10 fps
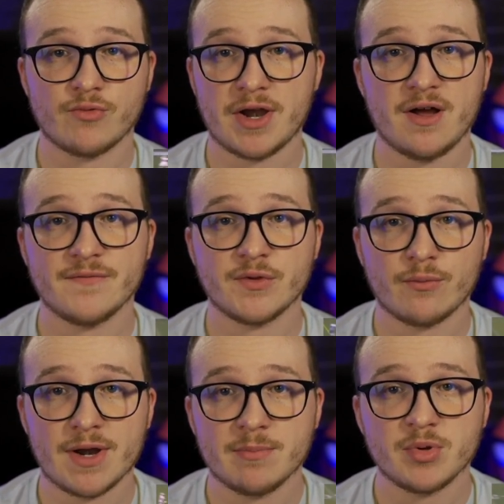right off the
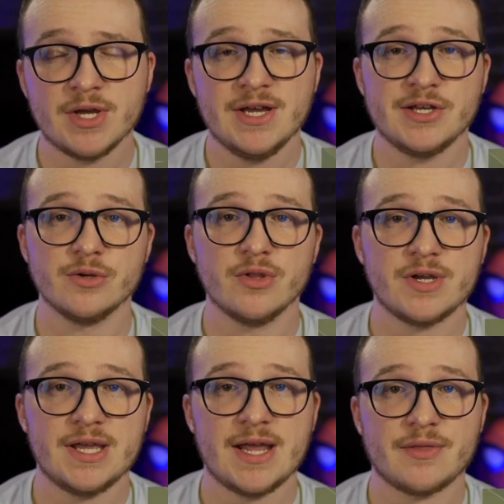rip. You're
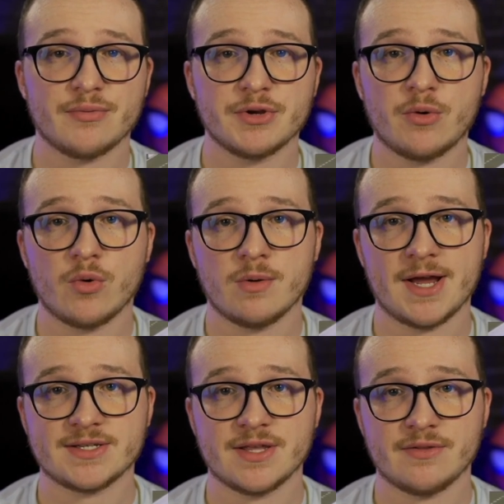looking at three quarterbacks on the